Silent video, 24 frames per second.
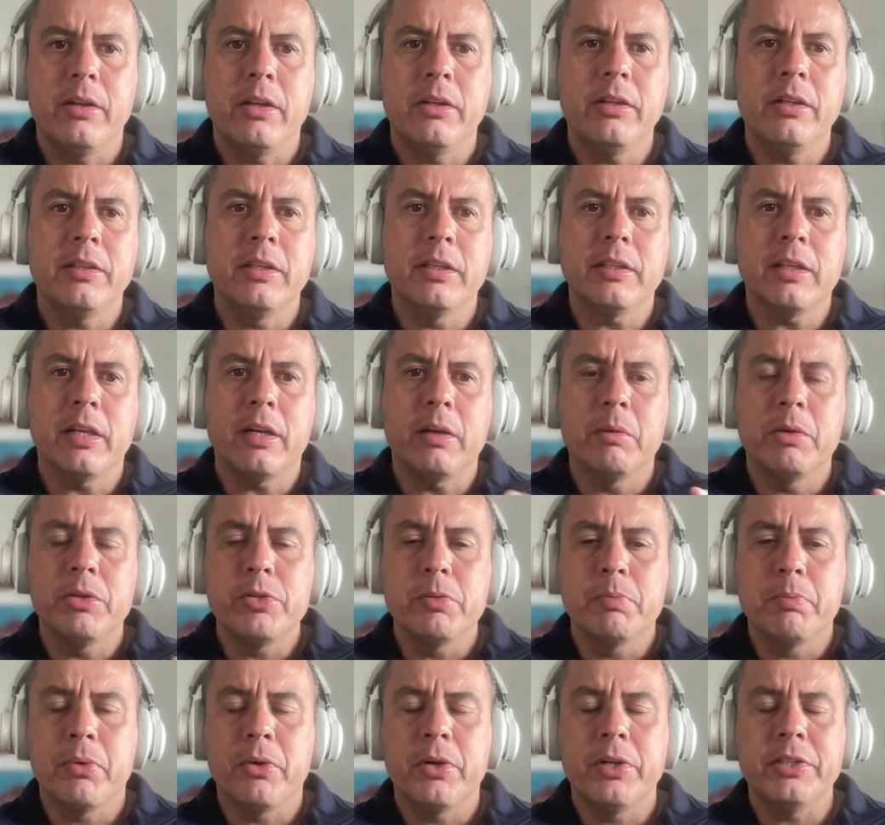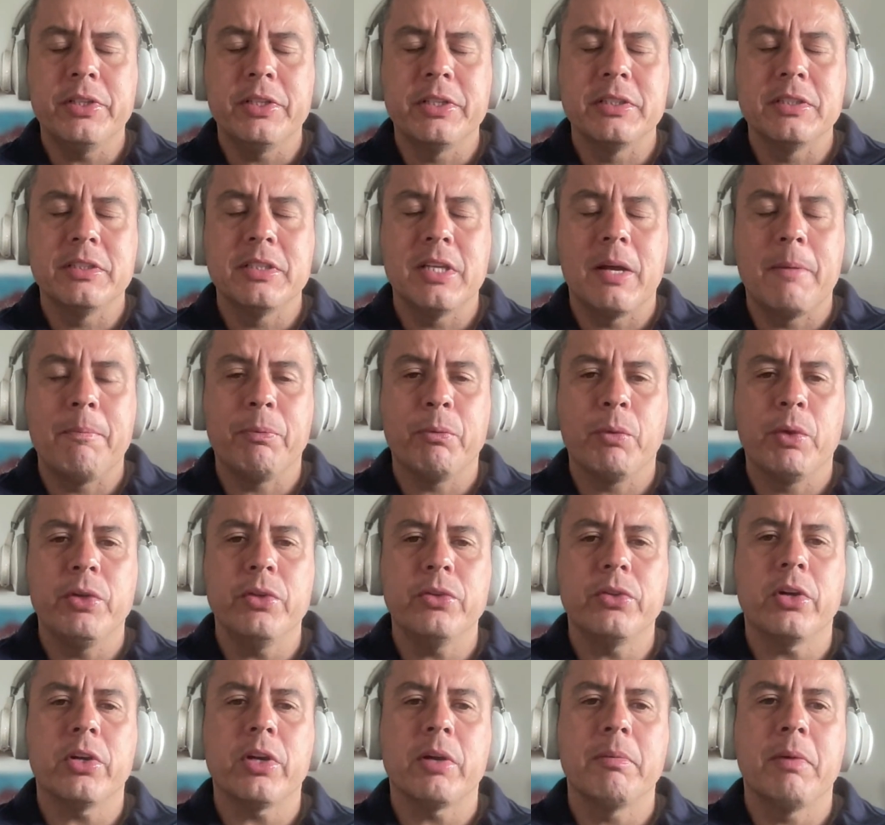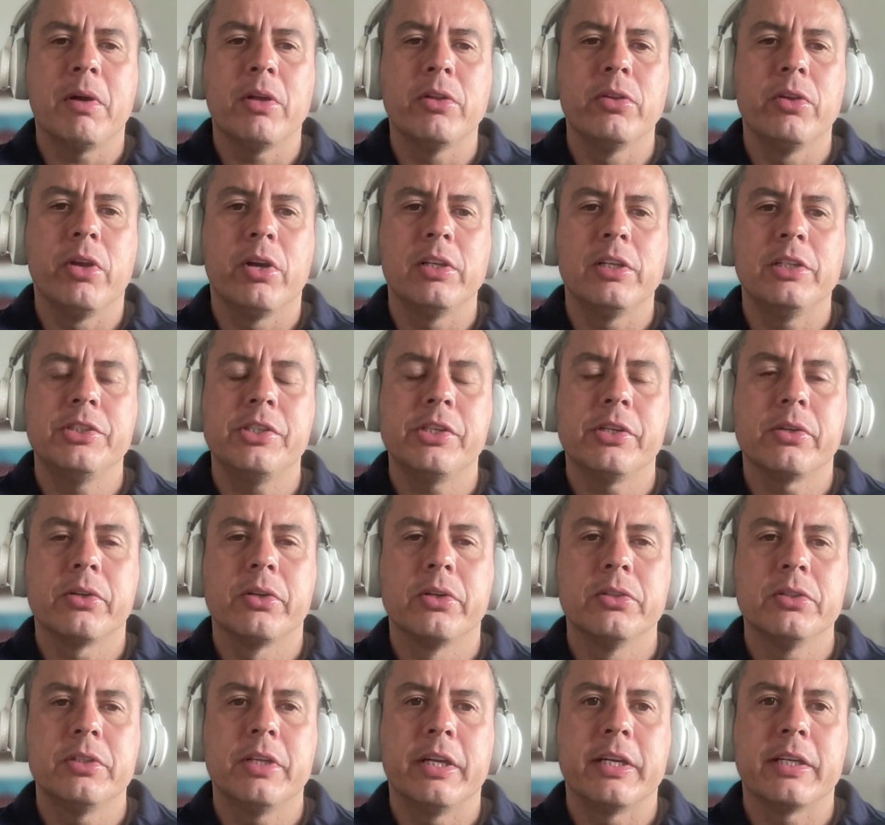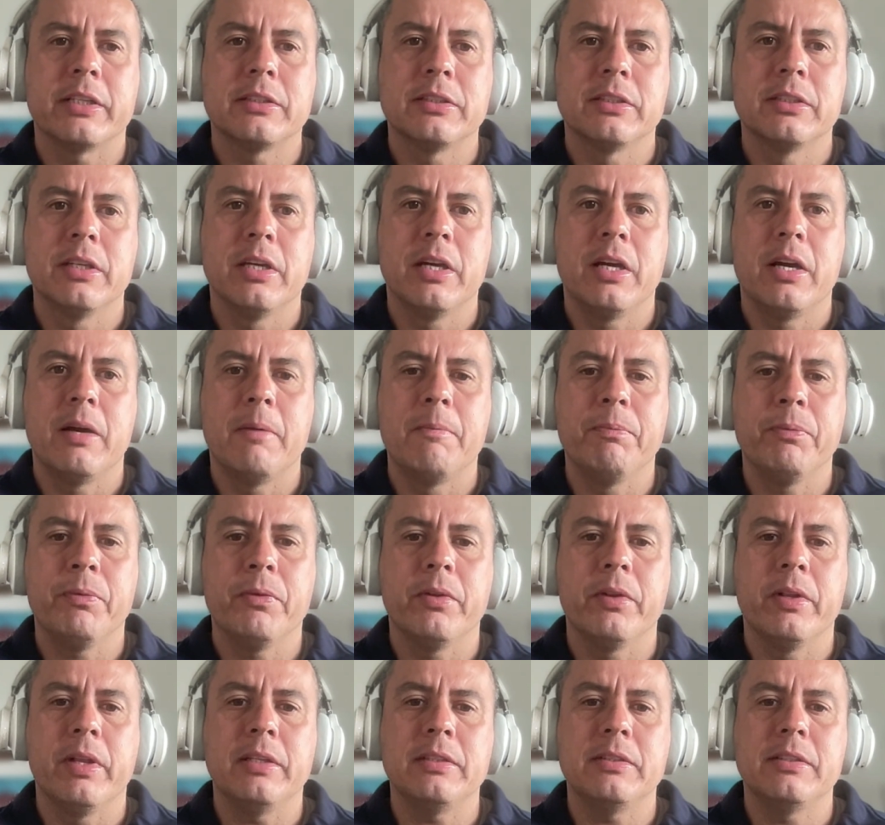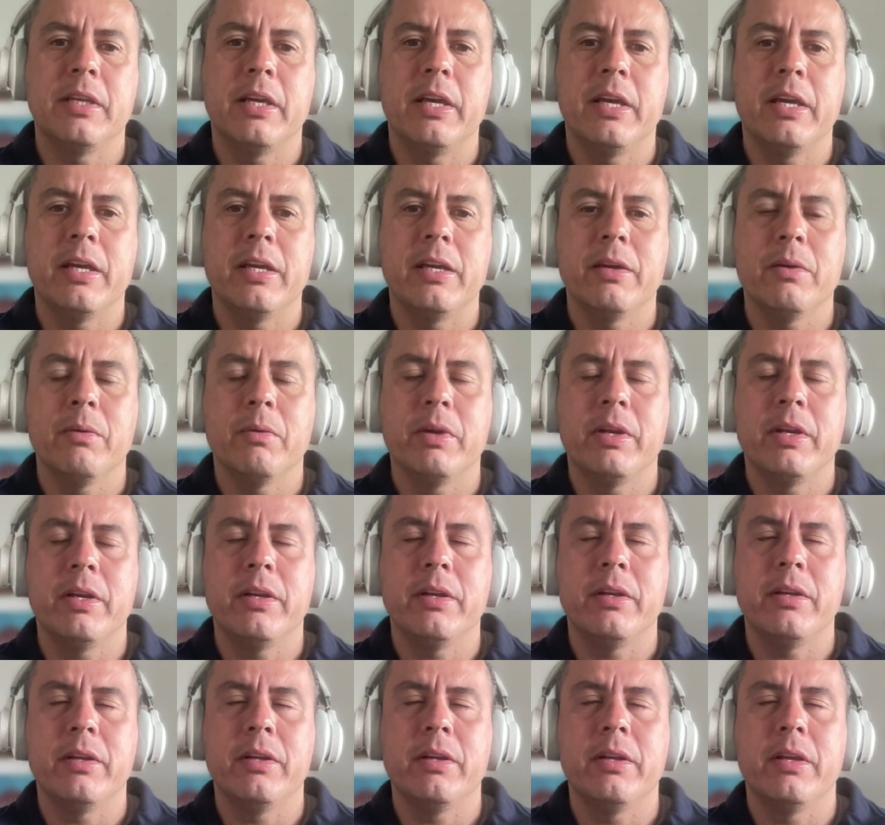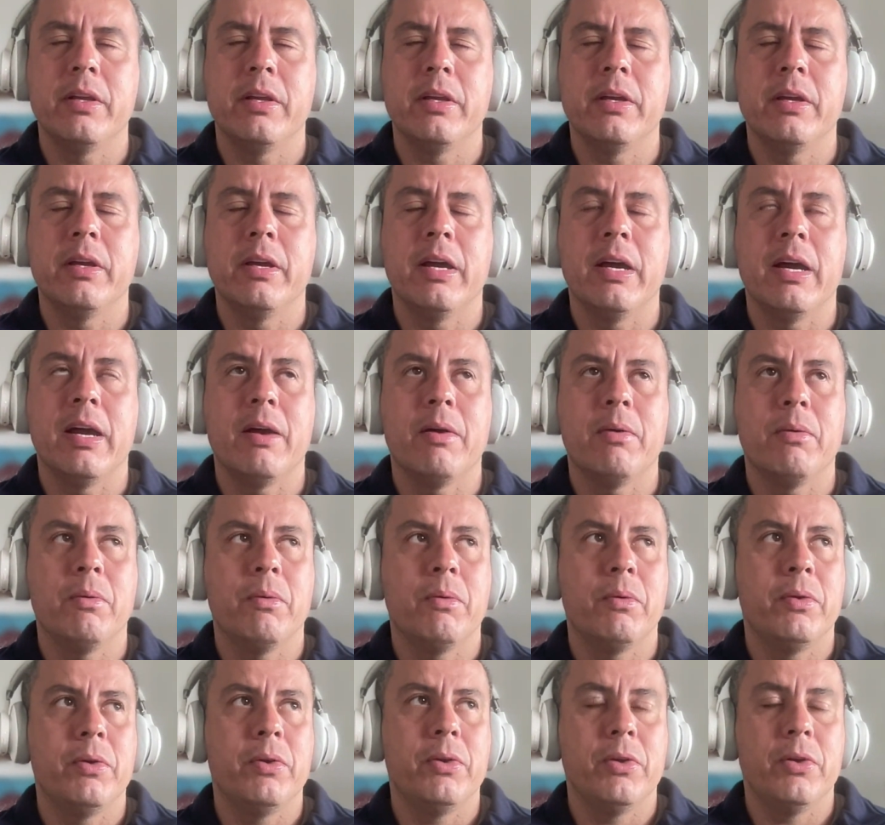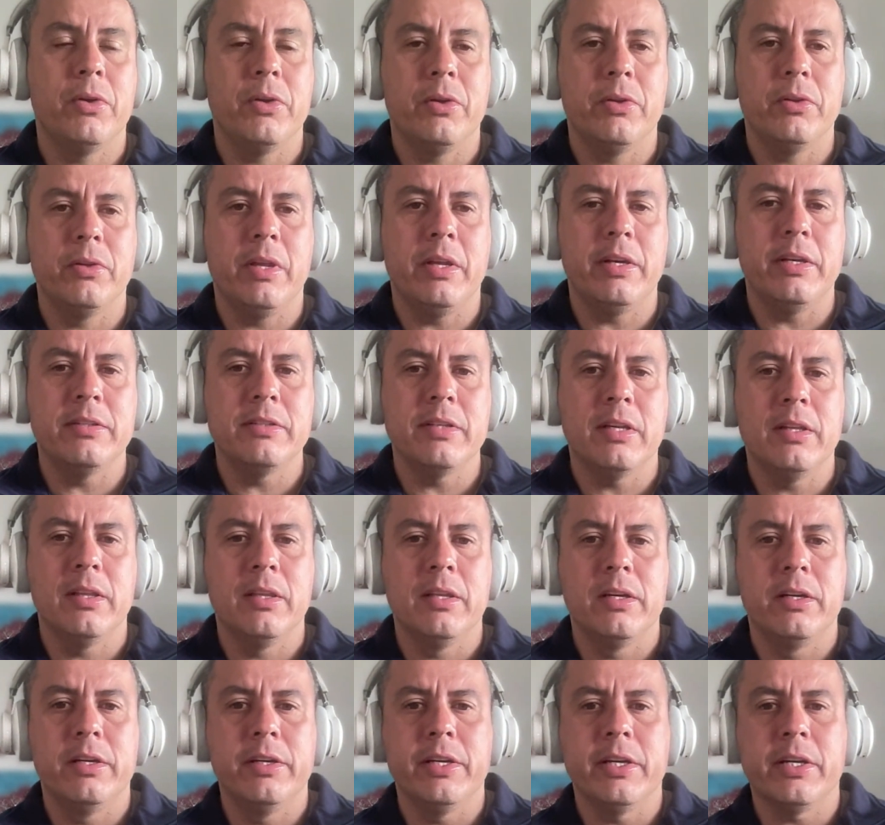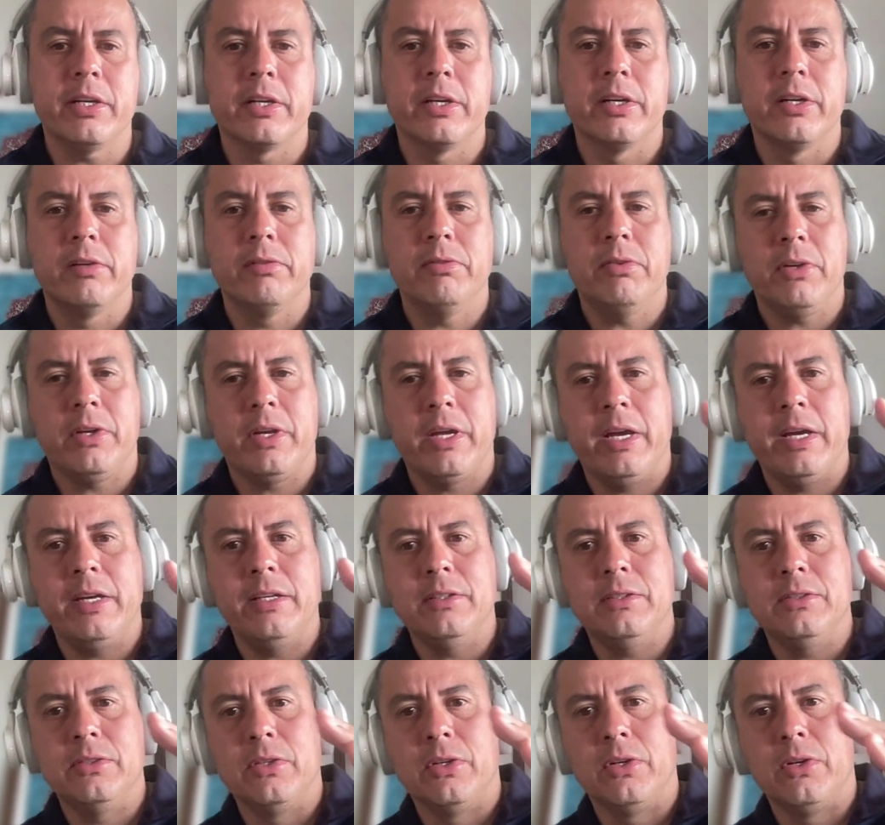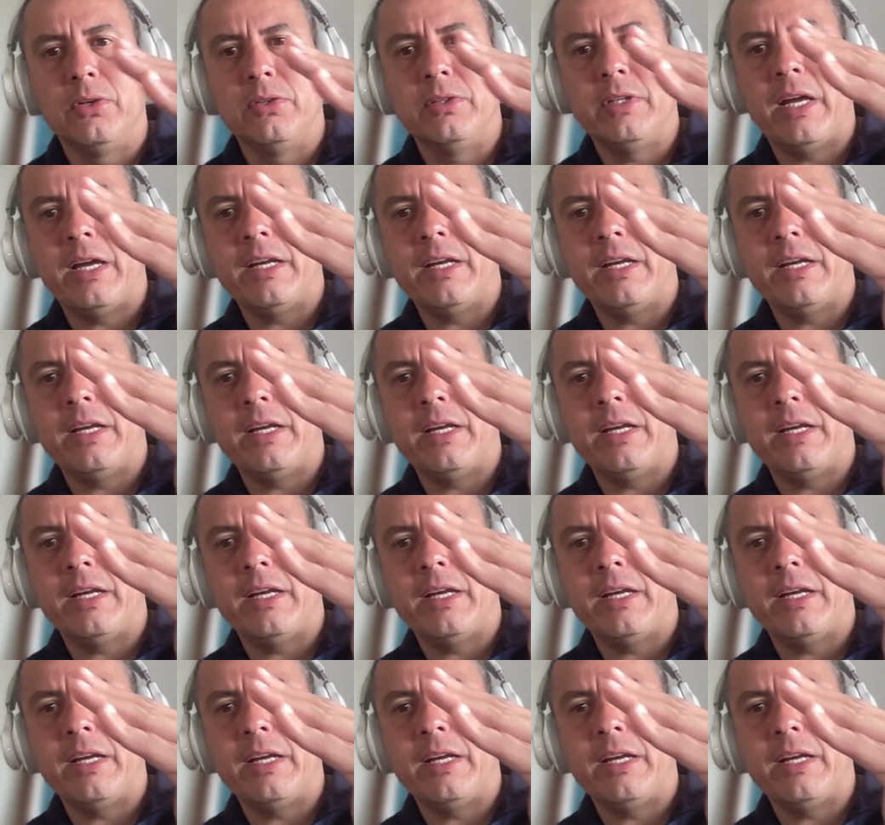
another thing that I want to point is that when you talk about knowledge and context, let's say when uh, there is a learning curve, okay? So